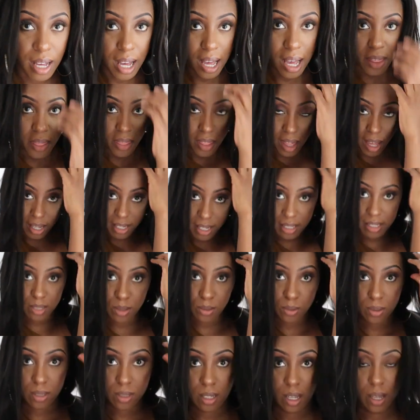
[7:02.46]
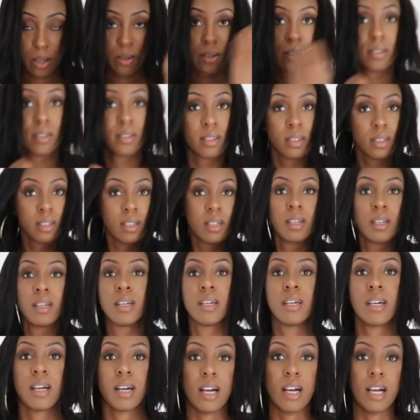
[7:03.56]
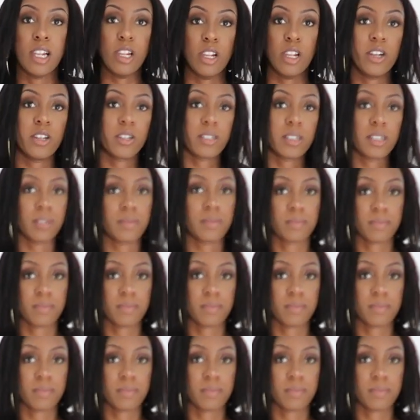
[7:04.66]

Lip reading: and that is also a look.